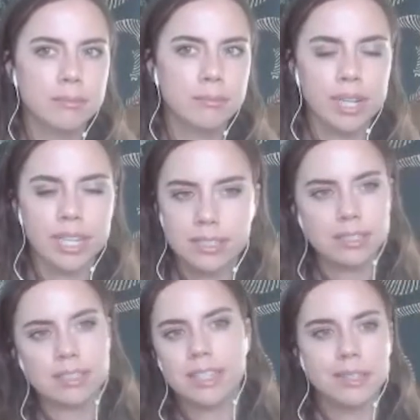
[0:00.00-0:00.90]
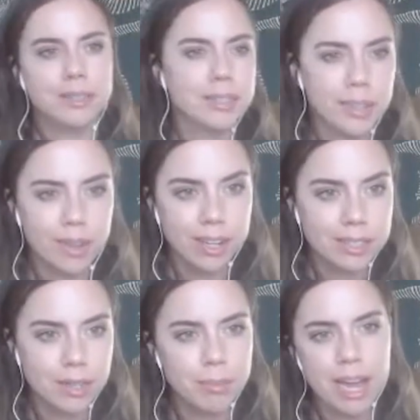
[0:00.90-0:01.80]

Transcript: brands can use across all